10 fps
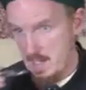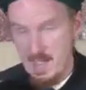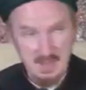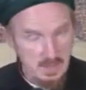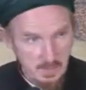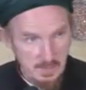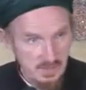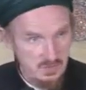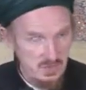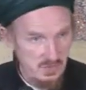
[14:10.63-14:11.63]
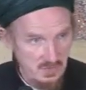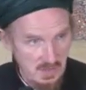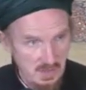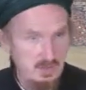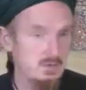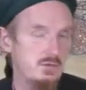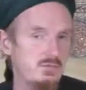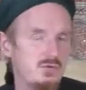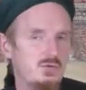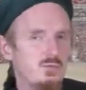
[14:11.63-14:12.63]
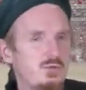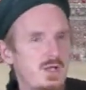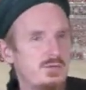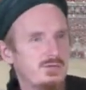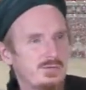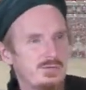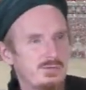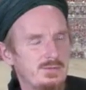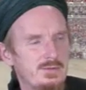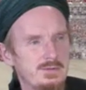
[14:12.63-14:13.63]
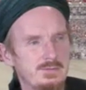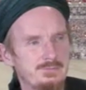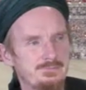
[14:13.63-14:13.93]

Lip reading: And it applies to the second of the two breaths as well.